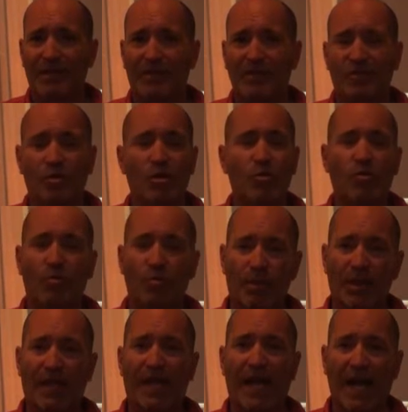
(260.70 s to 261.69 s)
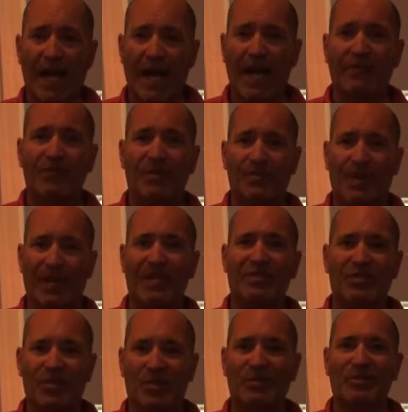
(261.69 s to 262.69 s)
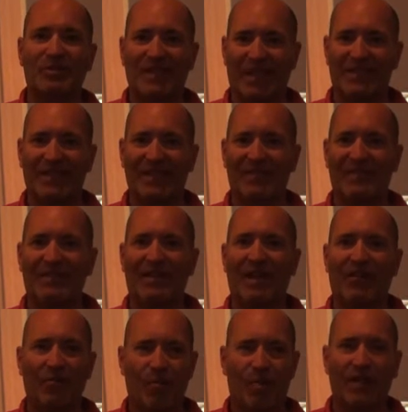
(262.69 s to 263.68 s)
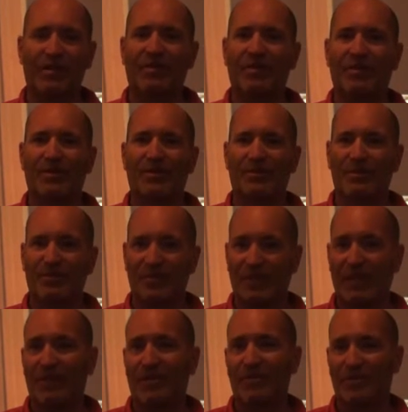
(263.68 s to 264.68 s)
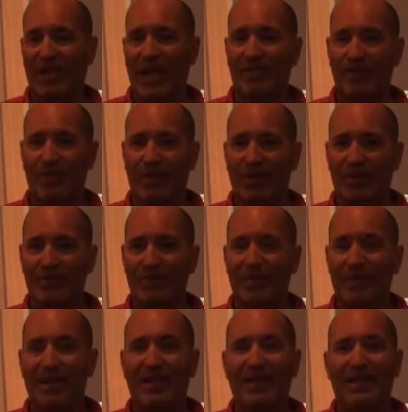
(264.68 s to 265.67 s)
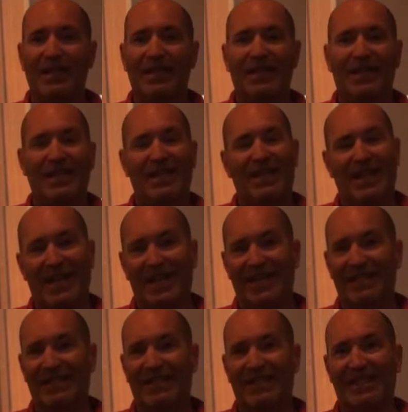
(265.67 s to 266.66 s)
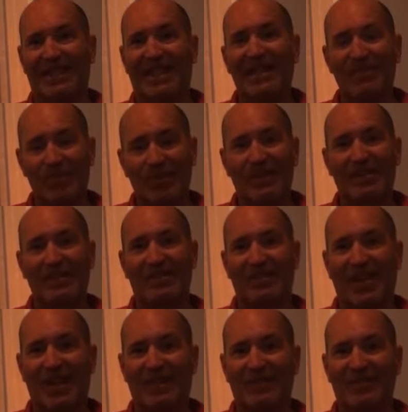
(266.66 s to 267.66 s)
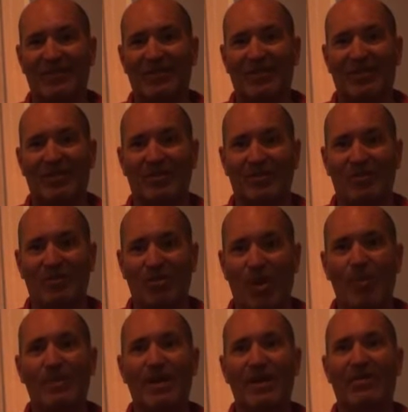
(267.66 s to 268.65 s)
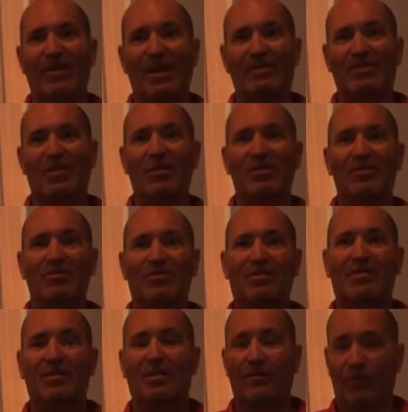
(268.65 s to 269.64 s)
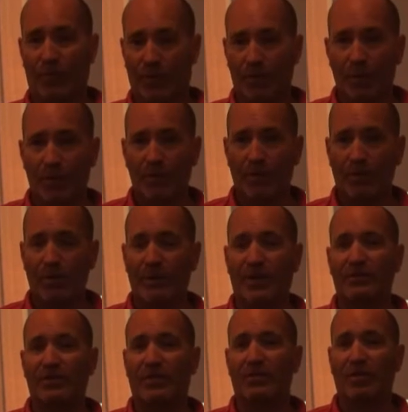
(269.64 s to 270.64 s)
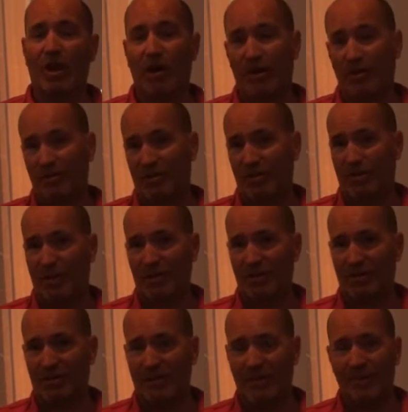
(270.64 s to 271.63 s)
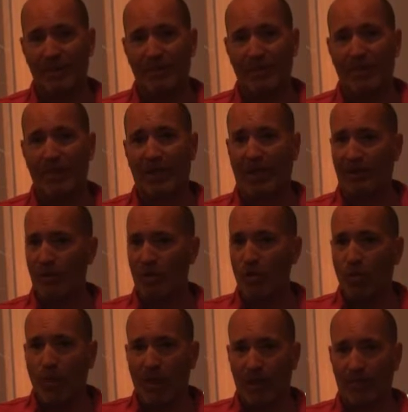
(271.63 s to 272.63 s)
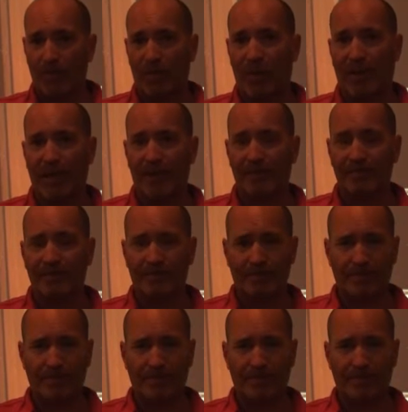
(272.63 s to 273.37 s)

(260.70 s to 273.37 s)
So you really have to base your set list off what your singer is capable of. And it really sucks. There's so many great tunes for you, as a guitarist especially, that you want to play.